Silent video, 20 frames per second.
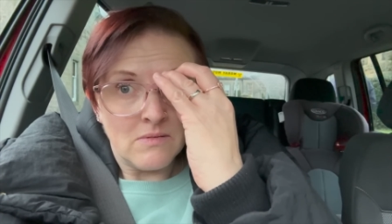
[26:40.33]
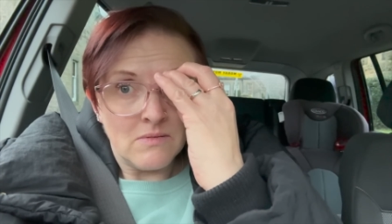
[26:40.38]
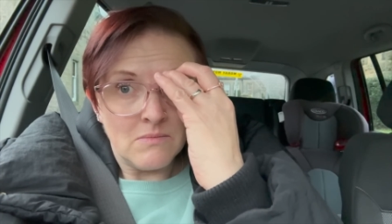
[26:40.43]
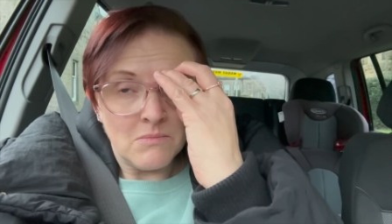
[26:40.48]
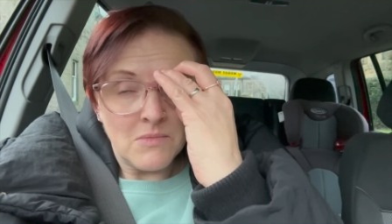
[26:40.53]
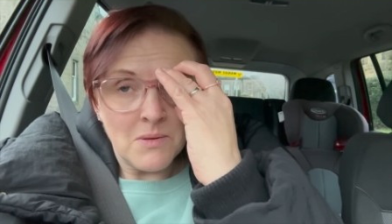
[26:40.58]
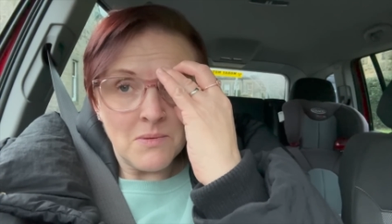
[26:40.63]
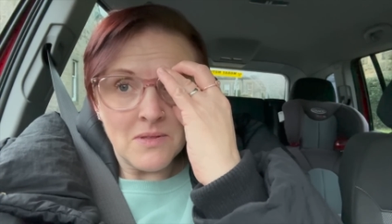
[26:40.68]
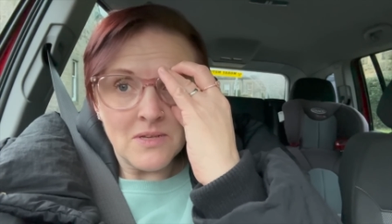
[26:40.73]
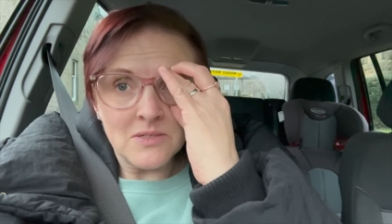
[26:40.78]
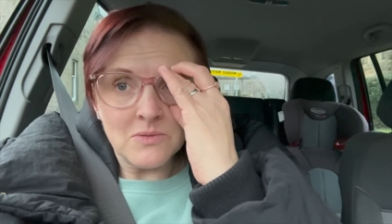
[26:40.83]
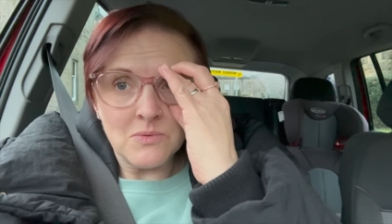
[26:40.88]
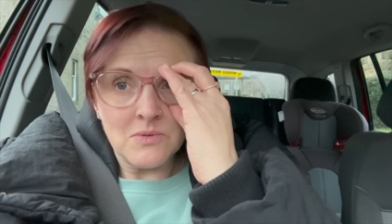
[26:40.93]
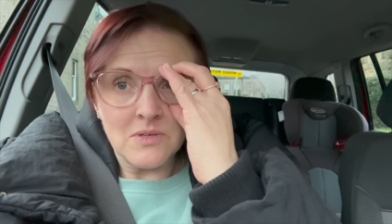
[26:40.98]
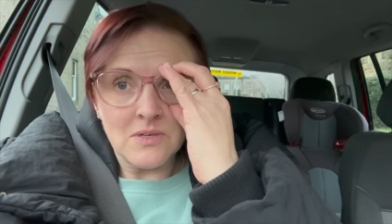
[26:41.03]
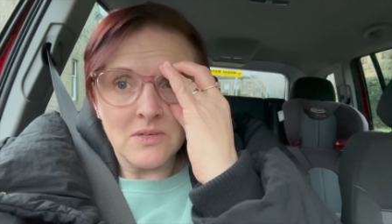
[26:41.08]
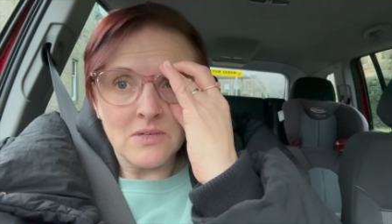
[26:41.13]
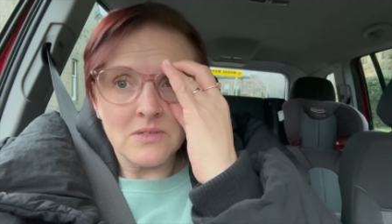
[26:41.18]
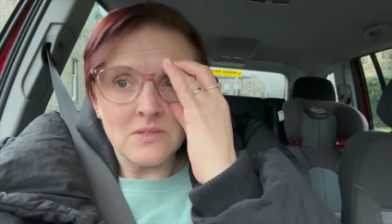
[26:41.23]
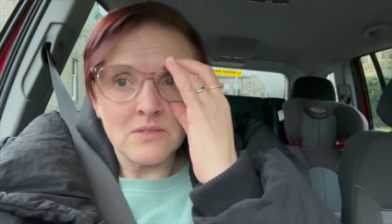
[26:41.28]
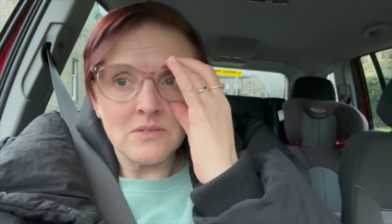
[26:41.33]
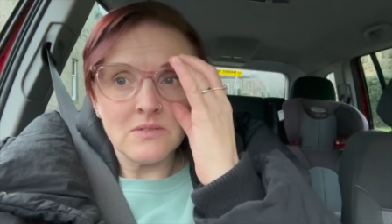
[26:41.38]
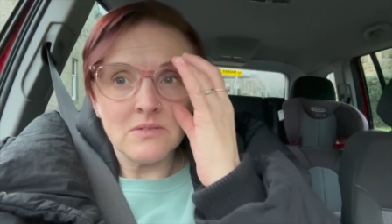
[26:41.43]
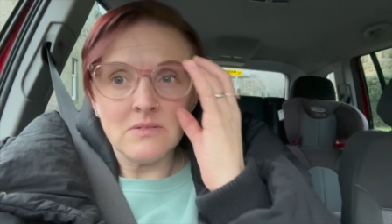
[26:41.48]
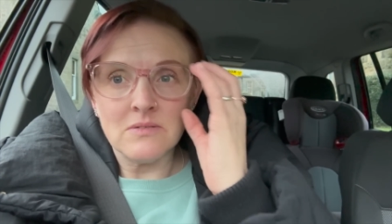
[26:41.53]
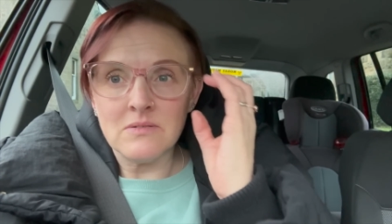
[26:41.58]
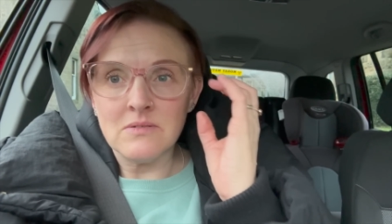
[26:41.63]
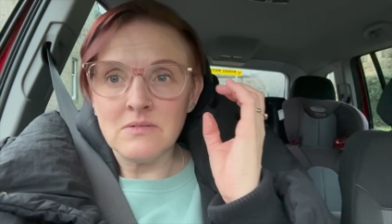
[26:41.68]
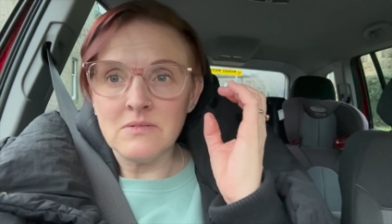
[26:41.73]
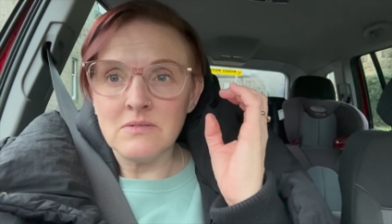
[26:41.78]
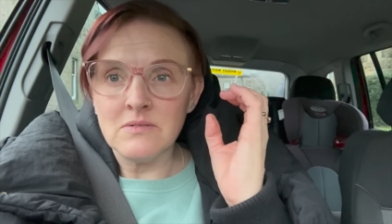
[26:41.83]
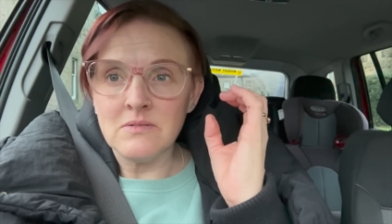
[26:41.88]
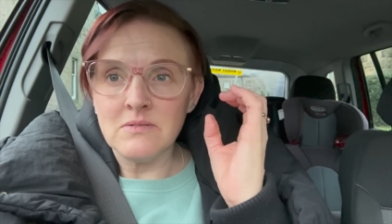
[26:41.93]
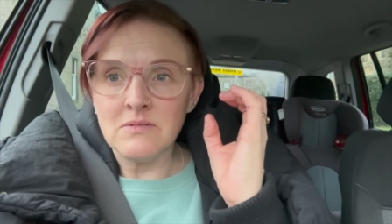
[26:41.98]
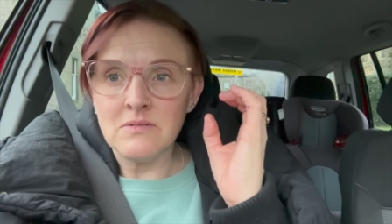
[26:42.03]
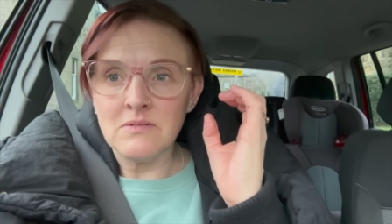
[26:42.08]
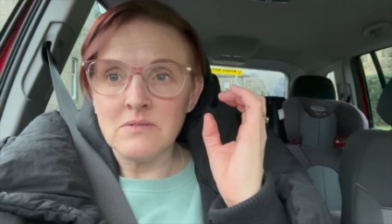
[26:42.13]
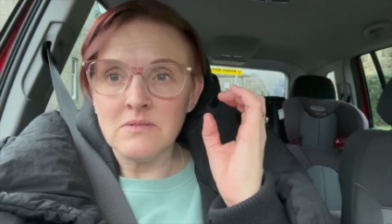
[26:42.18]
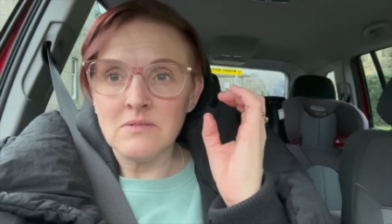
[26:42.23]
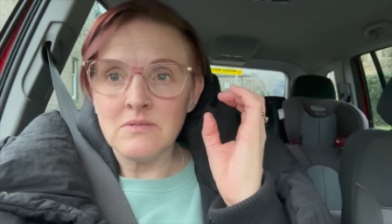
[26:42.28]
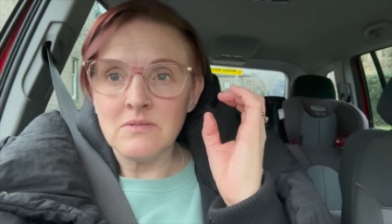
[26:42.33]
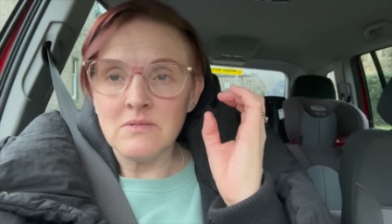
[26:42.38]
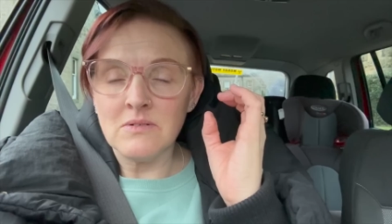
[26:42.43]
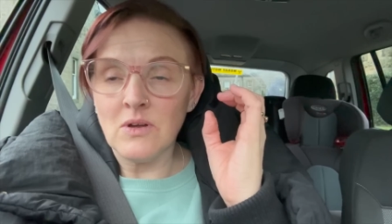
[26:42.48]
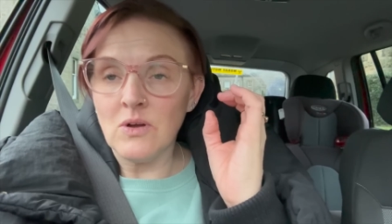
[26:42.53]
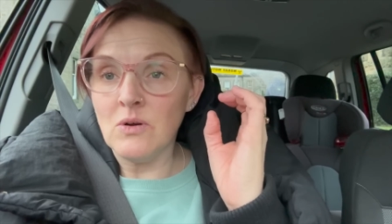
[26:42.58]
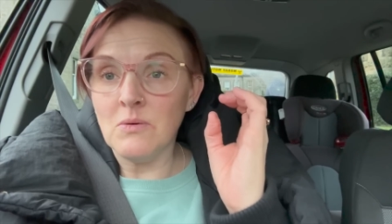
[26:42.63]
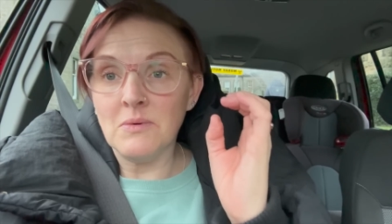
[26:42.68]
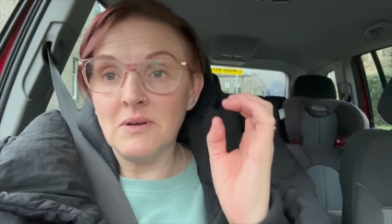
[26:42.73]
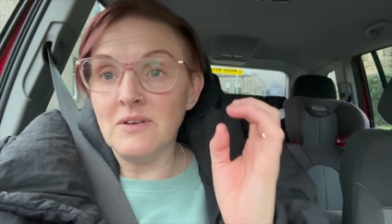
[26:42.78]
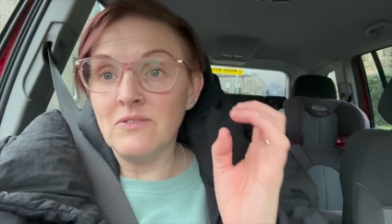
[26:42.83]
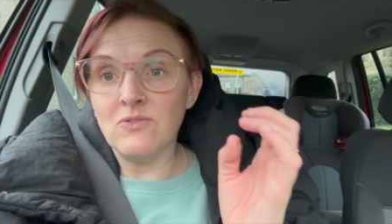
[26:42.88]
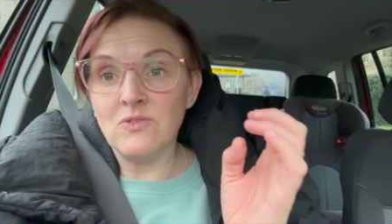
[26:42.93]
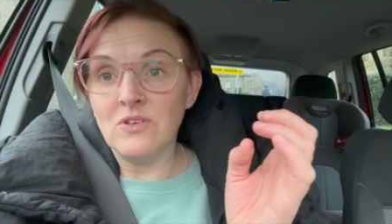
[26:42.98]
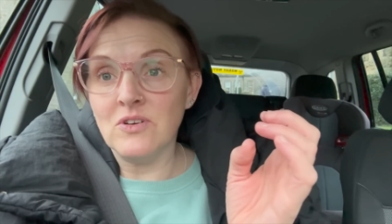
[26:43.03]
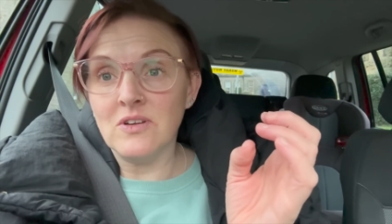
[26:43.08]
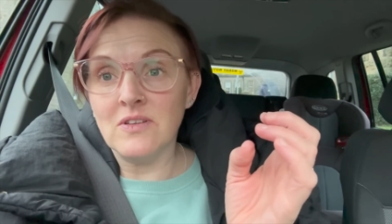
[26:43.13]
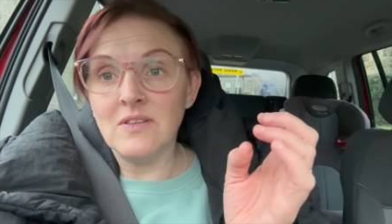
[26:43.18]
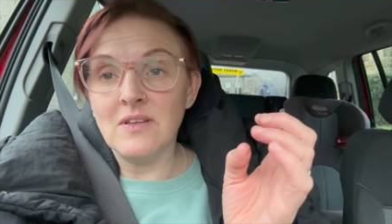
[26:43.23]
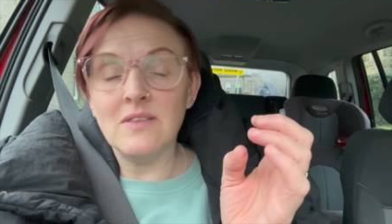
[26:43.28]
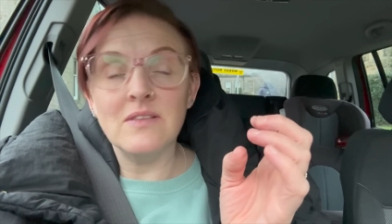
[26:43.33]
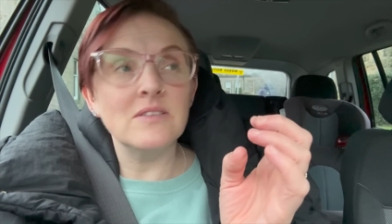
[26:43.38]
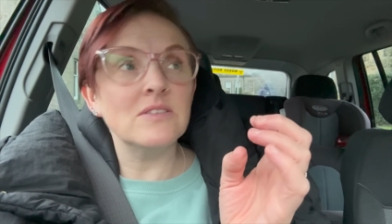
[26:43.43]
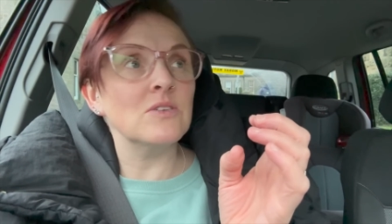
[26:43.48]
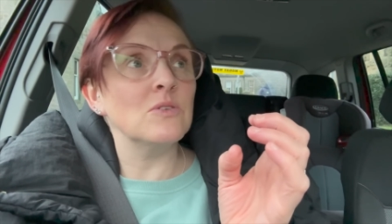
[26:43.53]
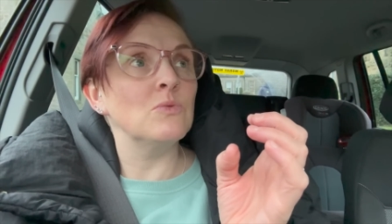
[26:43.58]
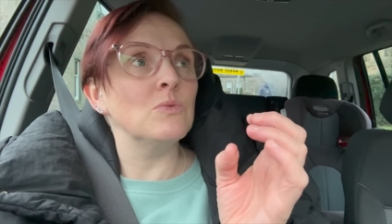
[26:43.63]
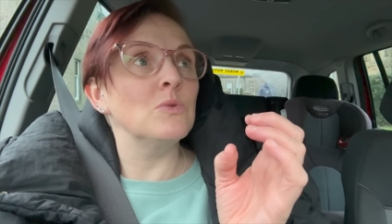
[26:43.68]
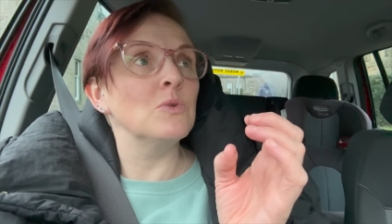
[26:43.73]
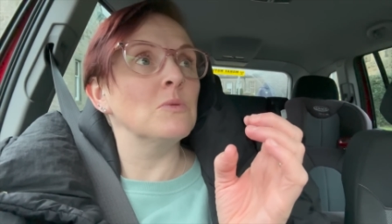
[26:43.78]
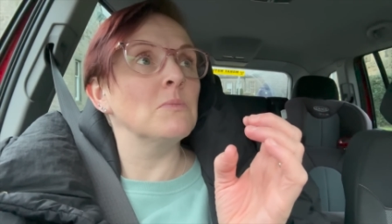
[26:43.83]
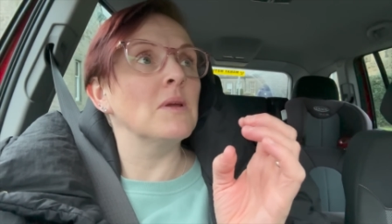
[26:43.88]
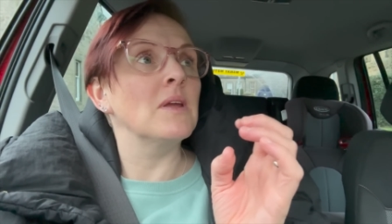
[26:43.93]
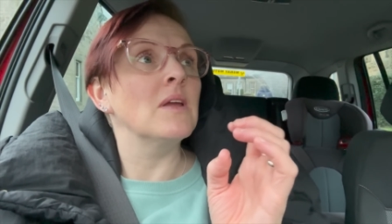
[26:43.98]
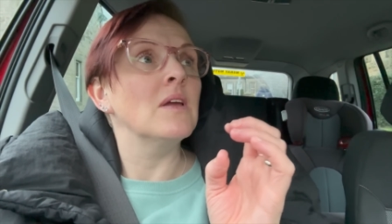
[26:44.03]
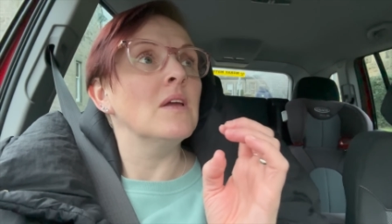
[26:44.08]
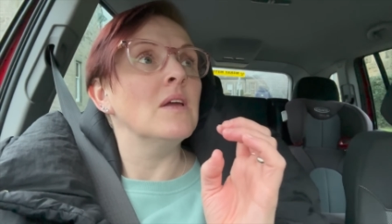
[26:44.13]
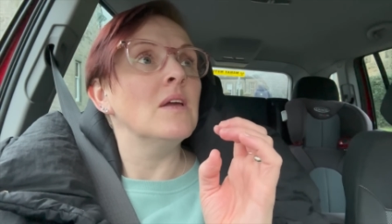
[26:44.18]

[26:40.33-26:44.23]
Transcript: Maybe that's what it is. I'm going to have to look at that. That's going to annoy me.